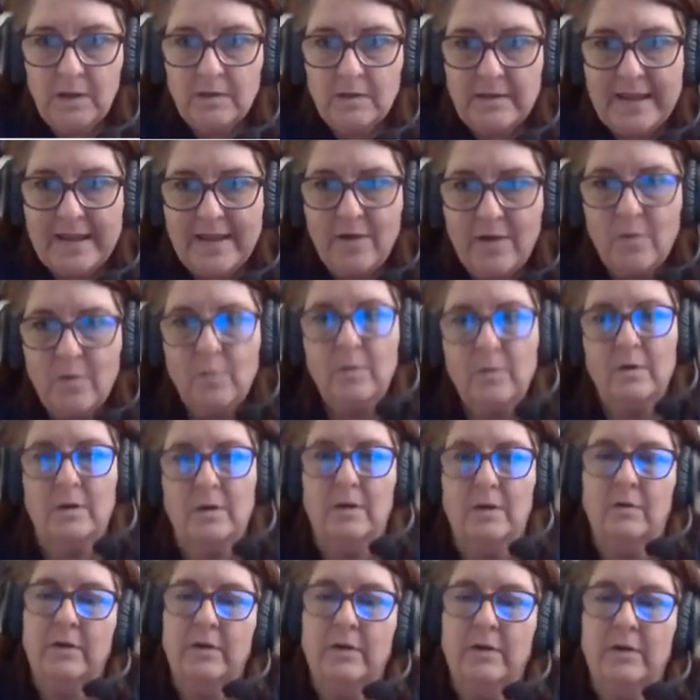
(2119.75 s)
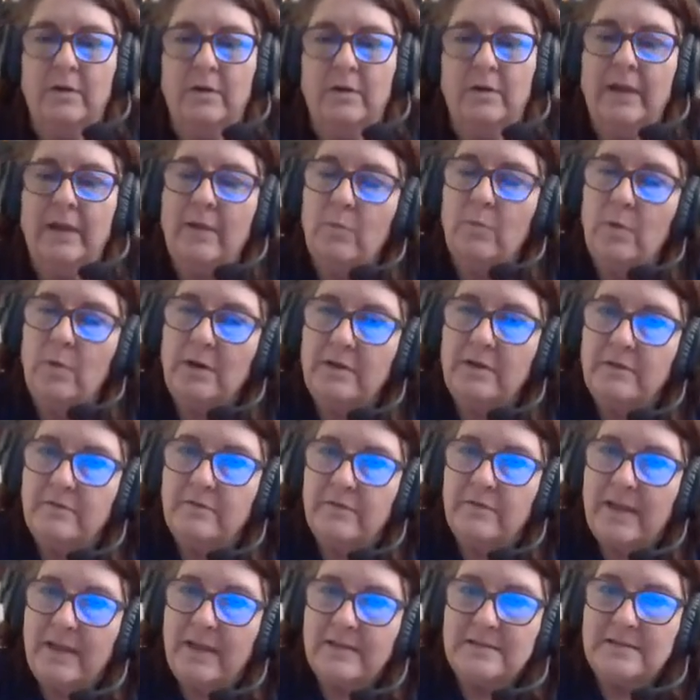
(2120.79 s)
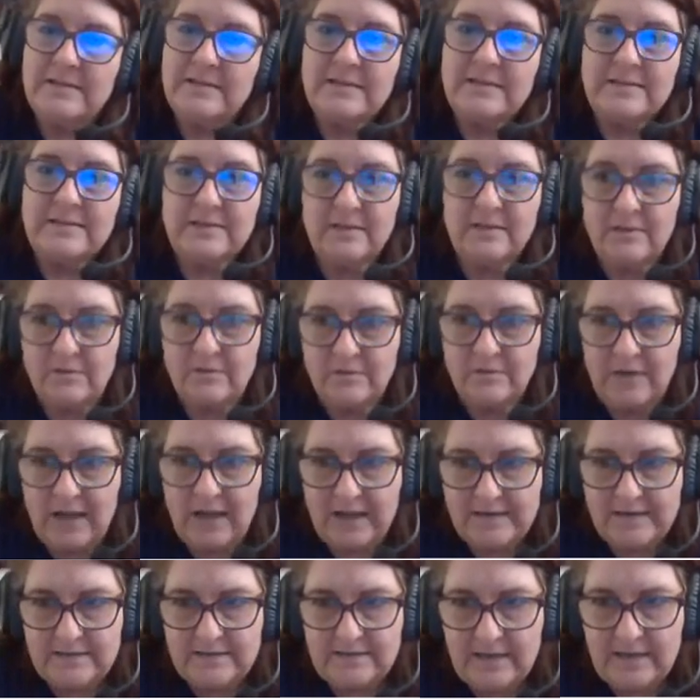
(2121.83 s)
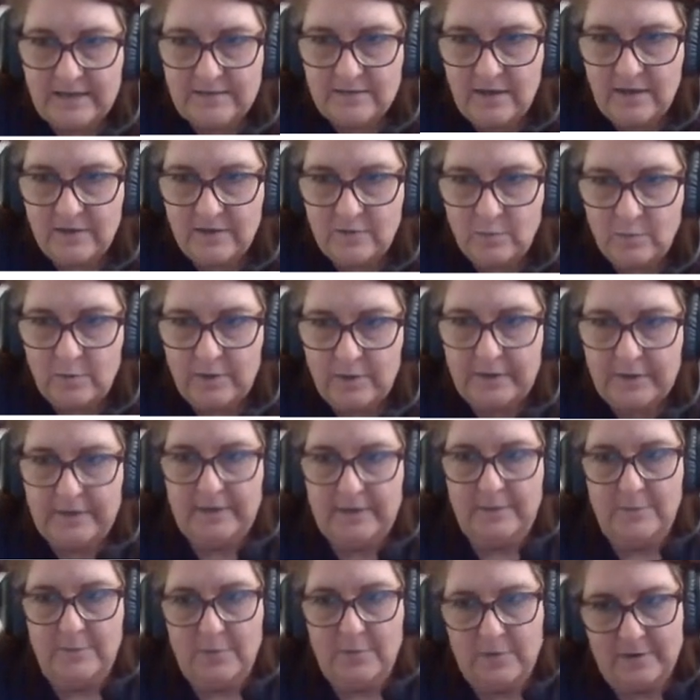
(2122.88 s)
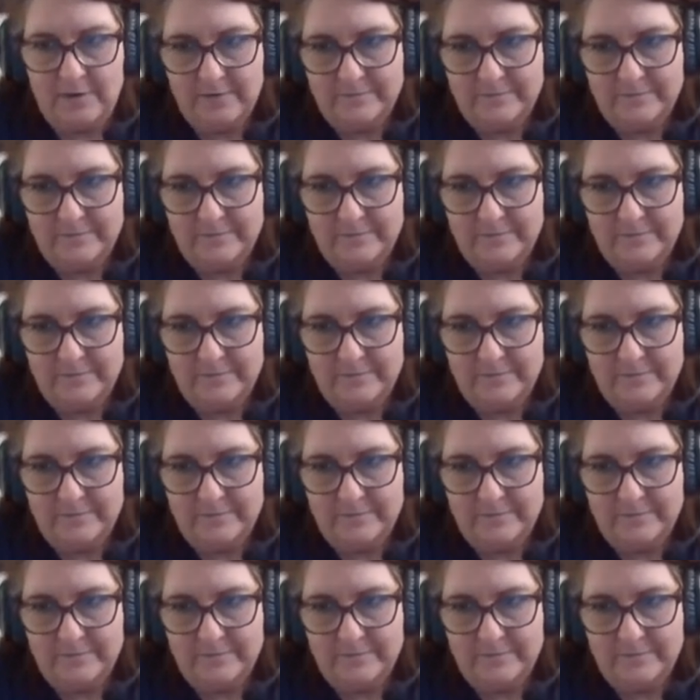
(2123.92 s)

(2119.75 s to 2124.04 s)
Now, okay, what if this little guy decides not to work anymore?